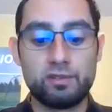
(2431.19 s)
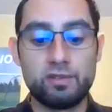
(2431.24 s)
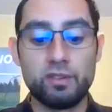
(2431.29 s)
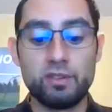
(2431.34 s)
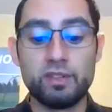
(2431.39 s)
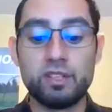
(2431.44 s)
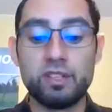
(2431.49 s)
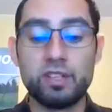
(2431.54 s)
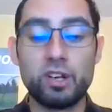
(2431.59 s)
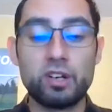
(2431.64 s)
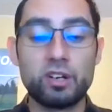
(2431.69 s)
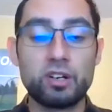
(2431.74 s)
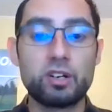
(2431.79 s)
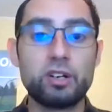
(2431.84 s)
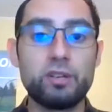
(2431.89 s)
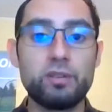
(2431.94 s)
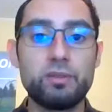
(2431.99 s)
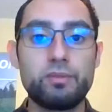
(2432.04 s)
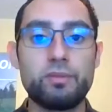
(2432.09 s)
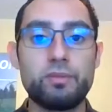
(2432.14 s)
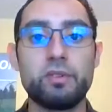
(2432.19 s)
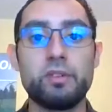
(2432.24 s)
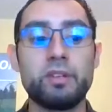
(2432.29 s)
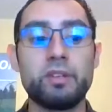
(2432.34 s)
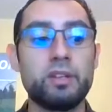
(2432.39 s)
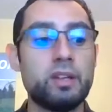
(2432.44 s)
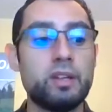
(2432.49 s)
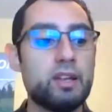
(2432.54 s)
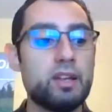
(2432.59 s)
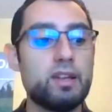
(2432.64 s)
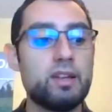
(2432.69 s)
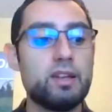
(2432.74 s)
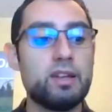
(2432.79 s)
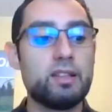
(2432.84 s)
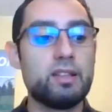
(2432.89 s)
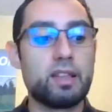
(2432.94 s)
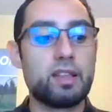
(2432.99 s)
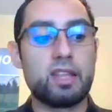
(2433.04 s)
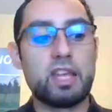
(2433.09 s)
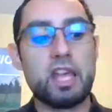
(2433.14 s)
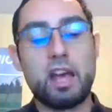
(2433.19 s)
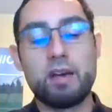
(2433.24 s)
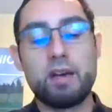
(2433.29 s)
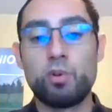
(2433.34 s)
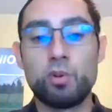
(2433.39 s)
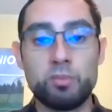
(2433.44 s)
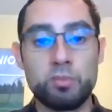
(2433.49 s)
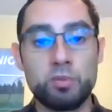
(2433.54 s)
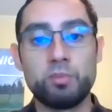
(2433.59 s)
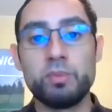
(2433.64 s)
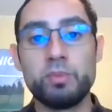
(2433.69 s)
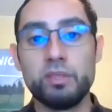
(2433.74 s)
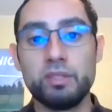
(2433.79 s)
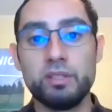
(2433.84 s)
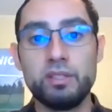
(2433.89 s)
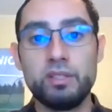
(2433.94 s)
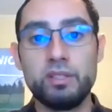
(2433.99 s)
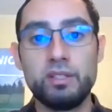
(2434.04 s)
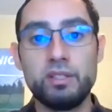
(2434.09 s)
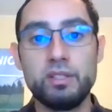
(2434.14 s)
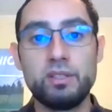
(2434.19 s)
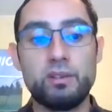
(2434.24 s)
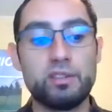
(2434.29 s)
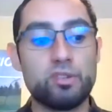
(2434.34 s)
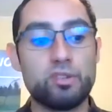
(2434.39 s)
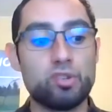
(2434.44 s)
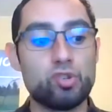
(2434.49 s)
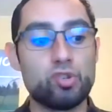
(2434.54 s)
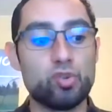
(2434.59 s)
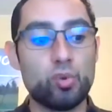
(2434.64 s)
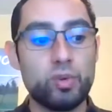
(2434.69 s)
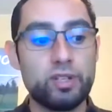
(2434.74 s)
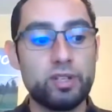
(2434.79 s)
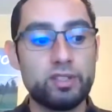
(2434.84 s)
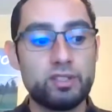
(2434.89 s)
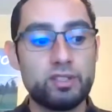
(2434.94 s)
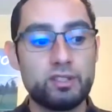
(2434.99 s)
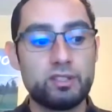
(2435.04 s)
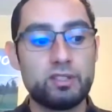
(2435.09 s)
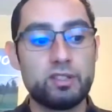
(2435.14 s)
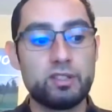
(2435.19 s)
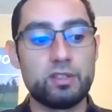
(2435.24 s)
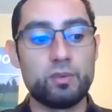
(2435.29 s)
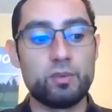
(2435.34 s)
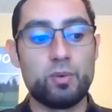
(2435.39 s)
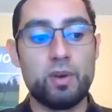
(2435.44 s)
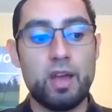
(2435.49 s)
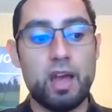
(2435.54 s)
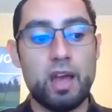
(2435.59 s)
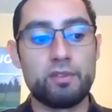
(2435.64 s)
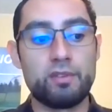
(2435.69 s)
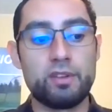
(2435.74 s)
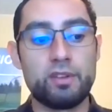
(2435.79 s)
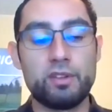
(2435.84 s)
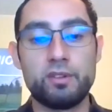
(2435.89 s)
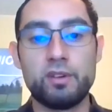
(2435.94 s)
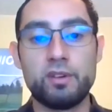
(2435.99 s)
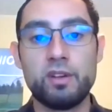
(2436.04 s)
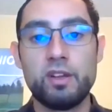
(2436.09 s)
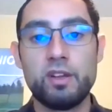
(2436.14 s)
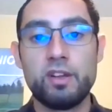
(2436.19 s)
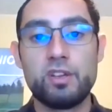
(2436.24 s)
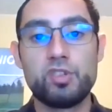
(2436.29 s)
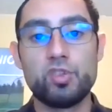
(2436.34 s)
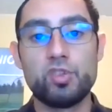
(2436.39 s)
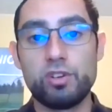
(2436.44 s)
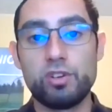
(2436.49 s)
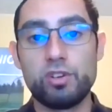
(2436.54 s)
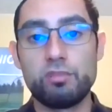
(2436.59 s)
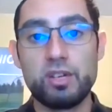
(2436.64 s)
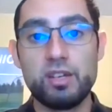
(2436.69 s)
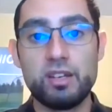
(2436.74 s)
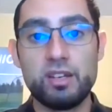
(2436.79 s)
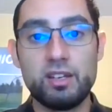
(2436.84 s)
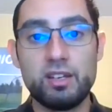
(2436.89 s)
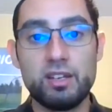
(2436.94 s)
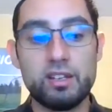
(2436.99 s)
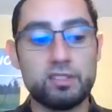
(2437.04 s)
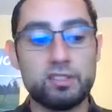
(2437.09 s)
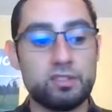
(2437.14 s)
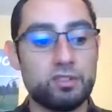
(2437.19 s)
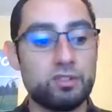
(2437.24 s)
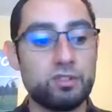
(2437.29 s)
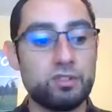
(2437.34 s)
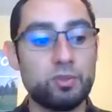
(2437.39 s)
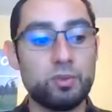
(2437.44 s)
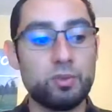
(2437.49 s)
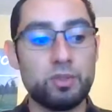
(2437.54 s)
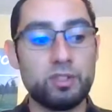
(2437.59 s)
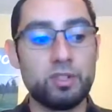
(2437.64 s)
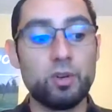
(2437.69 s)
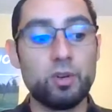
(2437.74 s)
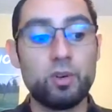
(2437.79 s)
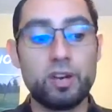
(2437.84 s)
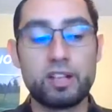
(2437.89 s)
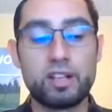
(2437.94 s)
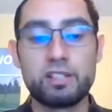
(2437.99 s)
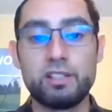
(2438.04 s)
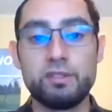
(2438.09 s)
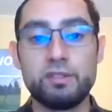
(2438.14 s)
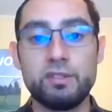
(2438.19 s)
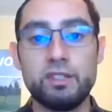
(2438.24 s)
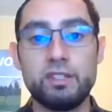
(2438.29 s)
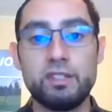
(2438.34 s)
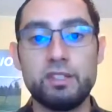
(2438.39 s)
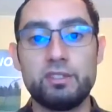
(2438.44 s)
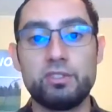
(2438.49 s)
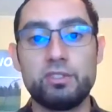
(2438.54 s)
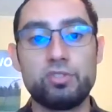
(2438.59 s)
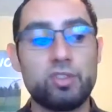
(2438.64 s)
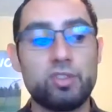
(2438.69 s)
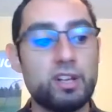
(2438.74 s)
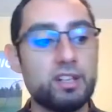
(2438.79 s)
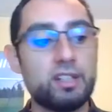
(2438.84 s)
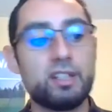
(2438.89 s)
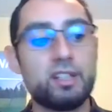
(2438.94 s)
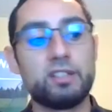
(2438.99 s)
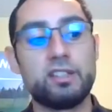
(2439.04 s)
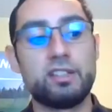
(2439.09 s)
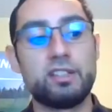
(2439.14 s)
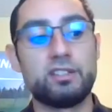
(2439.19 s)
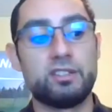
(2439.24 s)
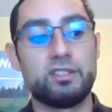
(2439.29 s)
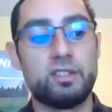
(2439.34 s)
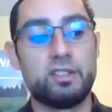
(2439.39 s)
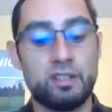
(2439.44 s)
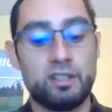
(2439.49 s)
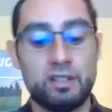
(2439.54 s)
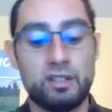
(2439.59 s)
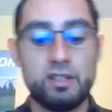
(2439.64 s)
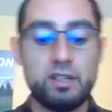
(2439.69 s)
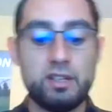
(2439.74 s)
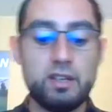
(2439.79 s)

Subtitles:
Feeling younger, feeling like you have more mobility in your joints, you won't have another joint pain as you're doing your activities, you're trying to get things done,